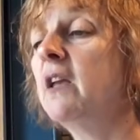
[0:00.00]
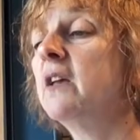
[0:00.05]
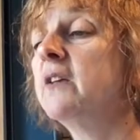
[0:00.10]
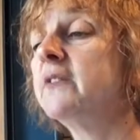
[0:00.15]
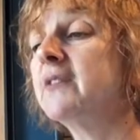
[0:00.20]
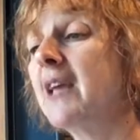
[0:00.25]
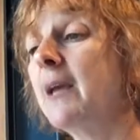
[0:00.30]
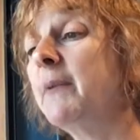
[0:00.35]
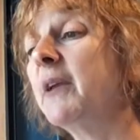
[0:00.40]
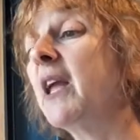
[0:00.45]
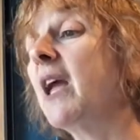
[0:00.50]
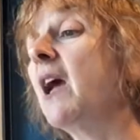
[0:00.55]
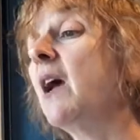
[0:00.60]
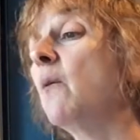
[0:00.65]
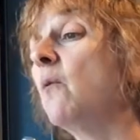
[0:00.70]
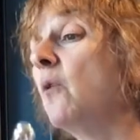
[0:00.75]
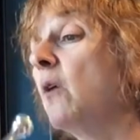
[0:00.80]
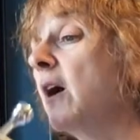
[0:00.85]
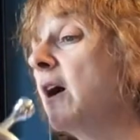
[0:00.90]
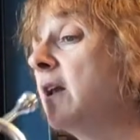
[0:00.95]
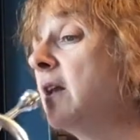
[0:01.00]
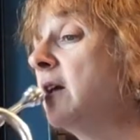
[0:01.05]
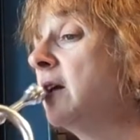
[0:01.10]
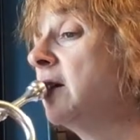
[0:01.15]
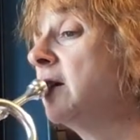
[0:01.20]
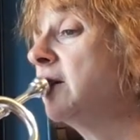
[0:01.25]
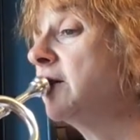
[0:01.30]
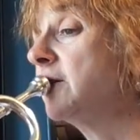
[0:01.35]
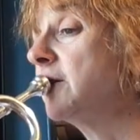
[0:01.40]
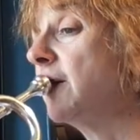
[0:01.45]
Same again. 1,
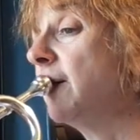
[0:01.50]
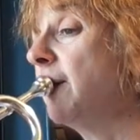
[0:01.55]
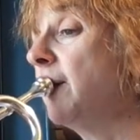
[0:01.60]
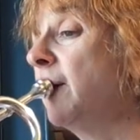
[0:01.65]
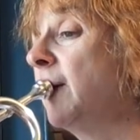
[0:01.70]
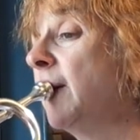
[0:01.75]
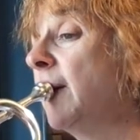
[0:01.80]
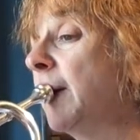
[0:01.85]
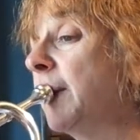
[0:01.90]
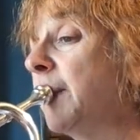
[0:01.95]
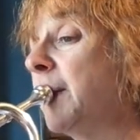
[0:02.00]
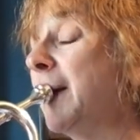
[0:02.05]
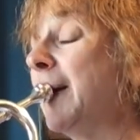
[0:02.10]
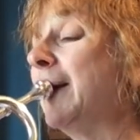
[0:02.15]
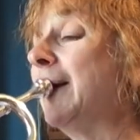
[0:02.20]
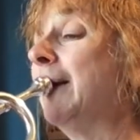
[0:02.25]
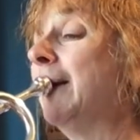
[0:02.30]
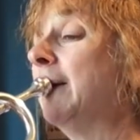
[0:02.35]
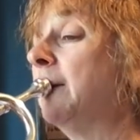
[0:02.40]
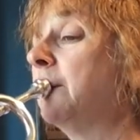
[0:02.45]
2, 3.